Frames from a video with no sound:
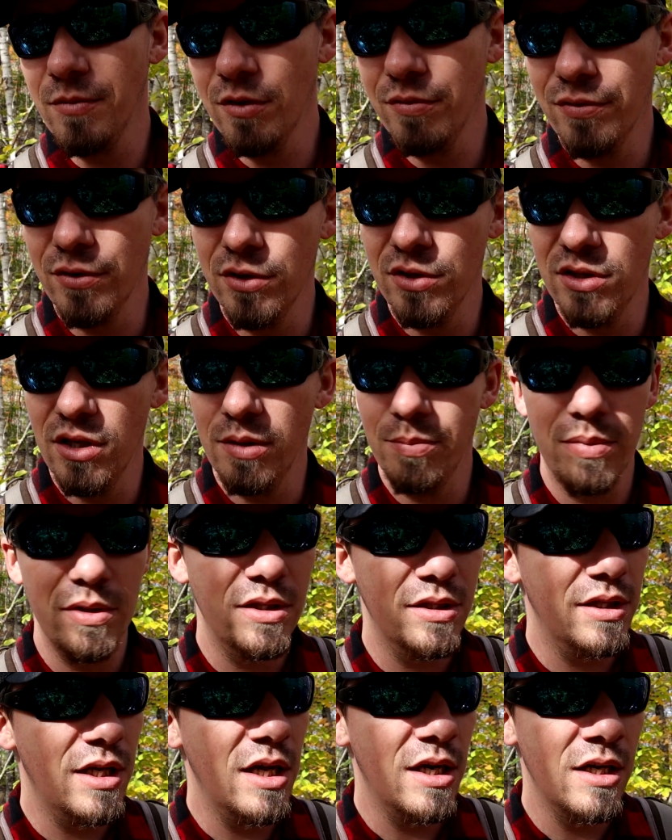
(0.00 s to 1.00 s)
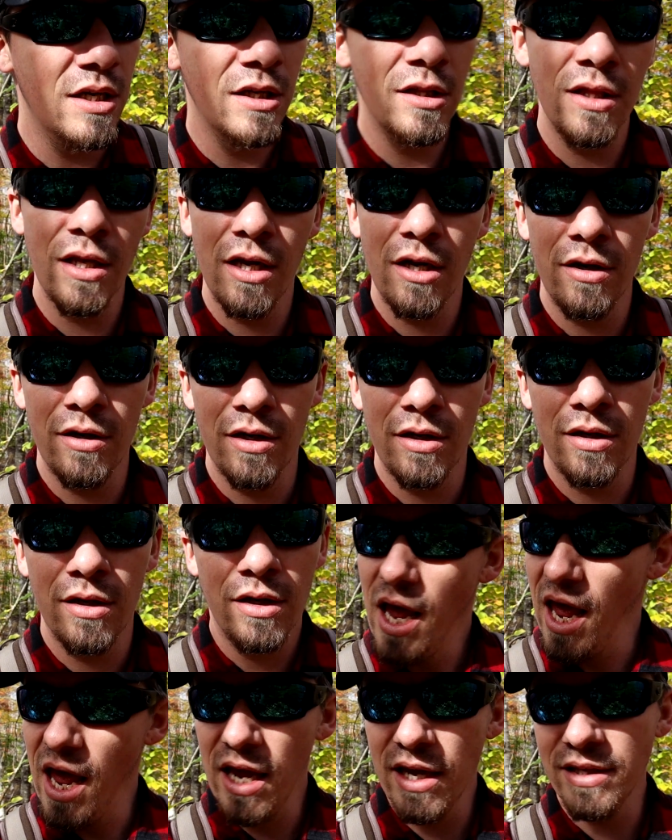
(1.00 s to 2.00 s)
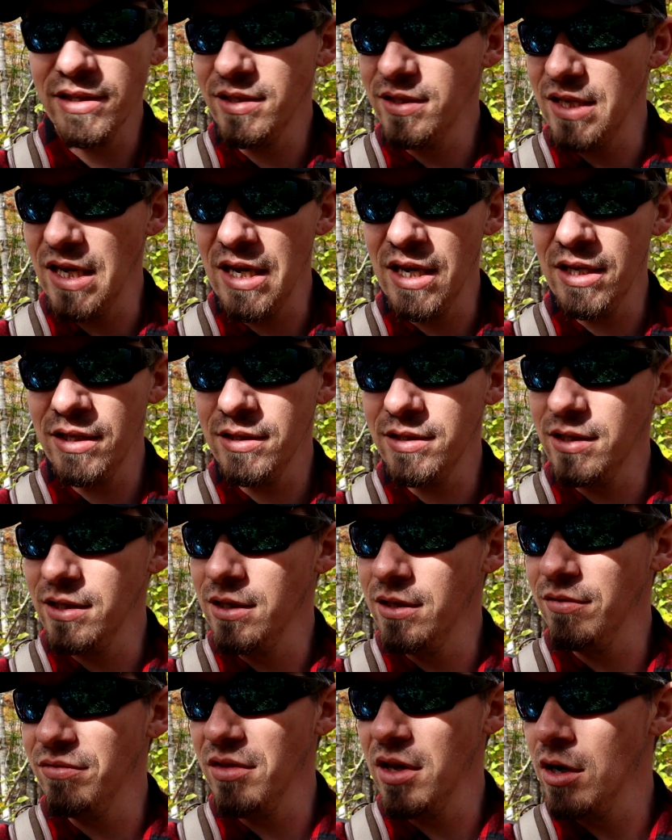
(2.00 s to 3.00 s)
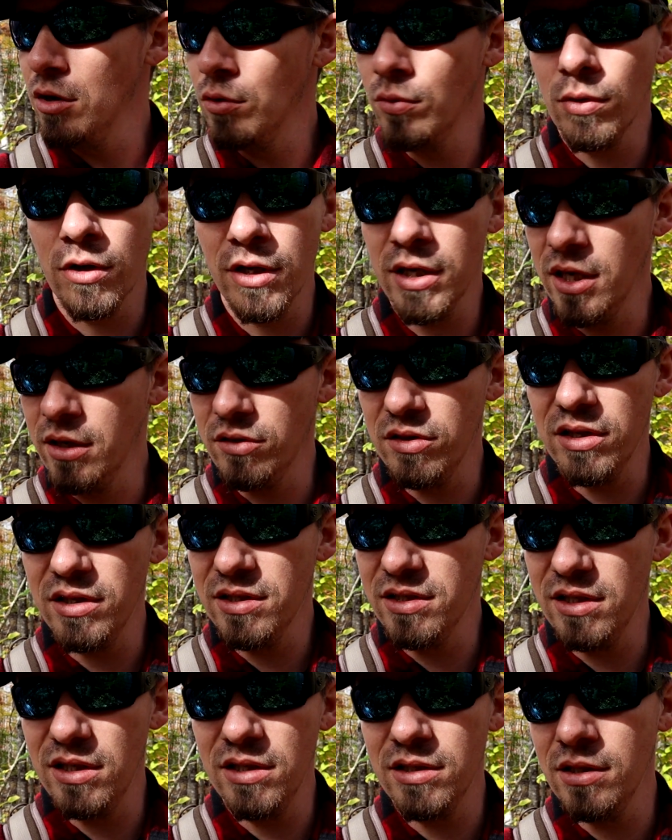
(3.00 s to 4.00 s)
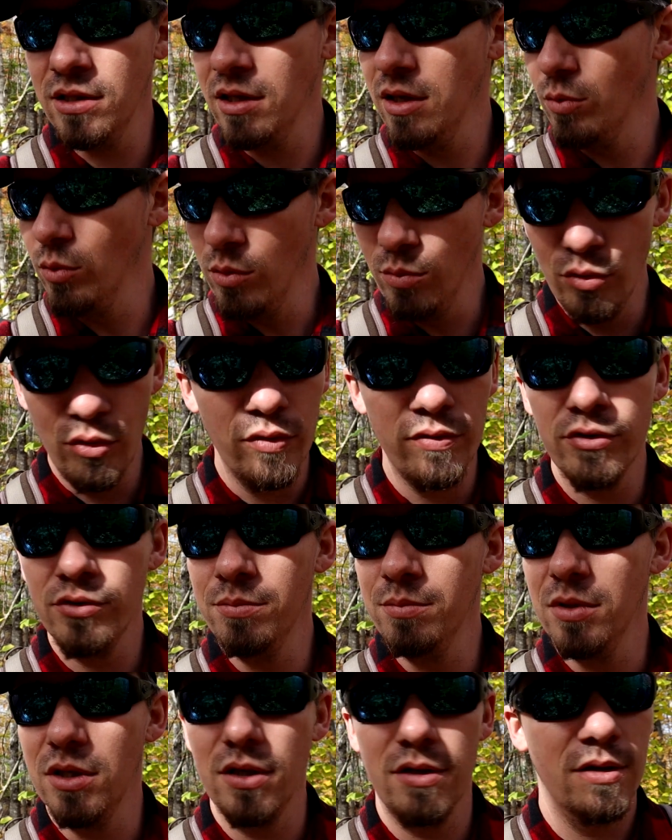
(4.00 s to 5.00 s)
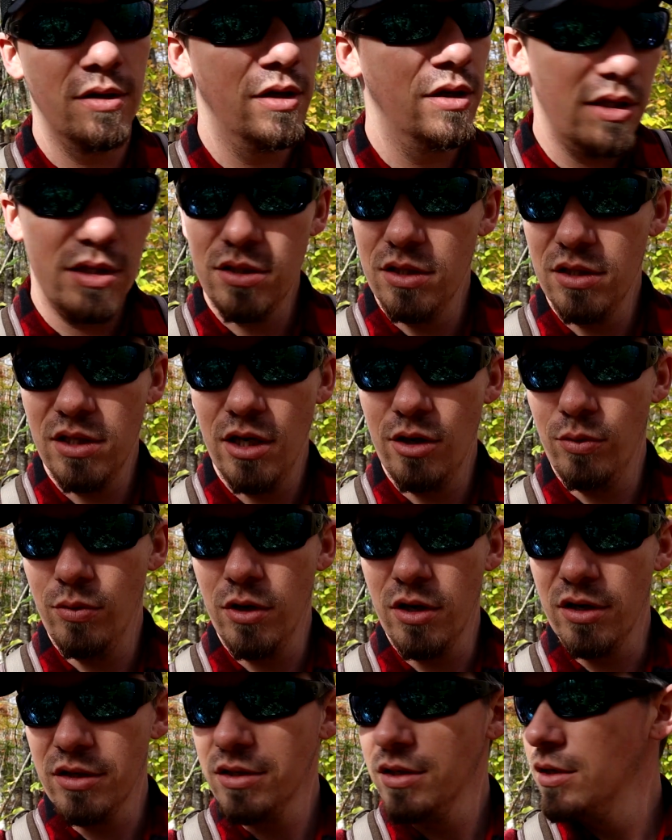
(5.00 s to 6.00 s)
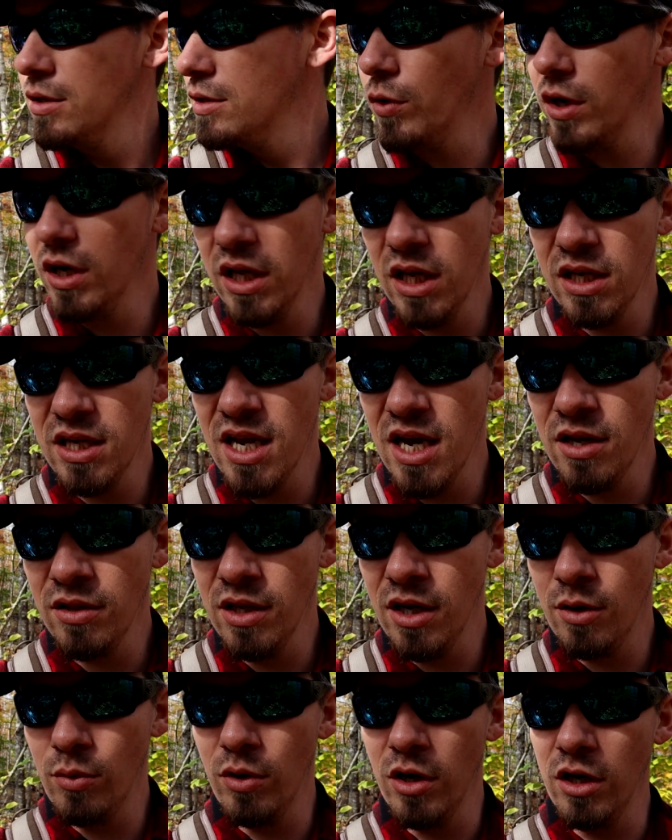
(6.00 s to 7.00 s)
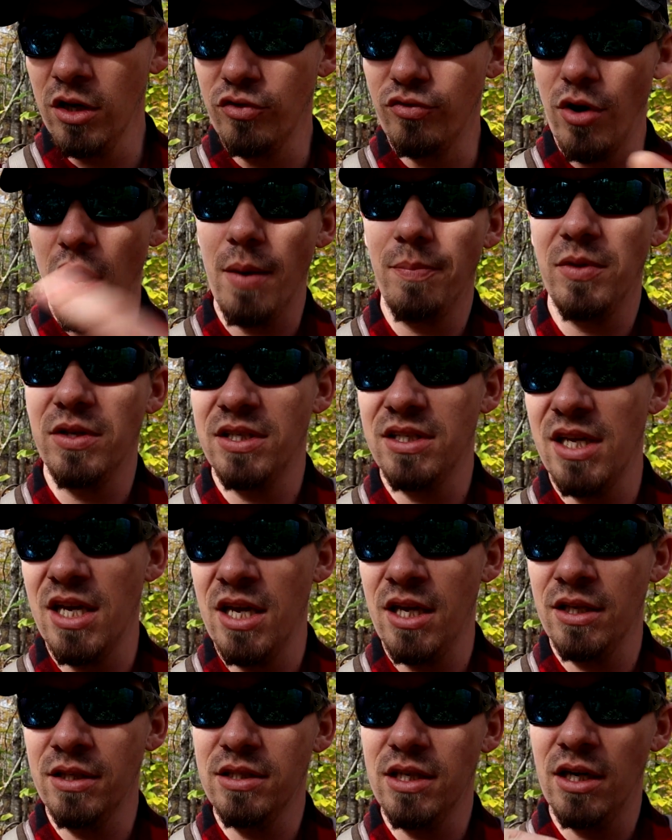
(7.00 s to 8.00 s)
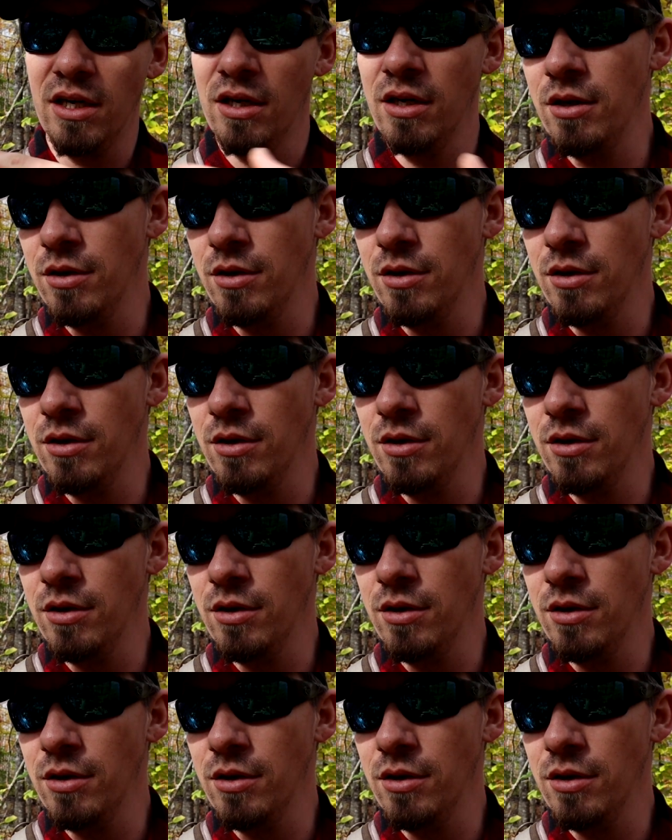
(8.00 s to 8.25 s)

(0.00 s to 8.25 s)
The first step is getting in there and hanging stands, and if they don't work out this season, then we move them, and that's just how it works. We're gonna get down there, we're gonna drop the stands at an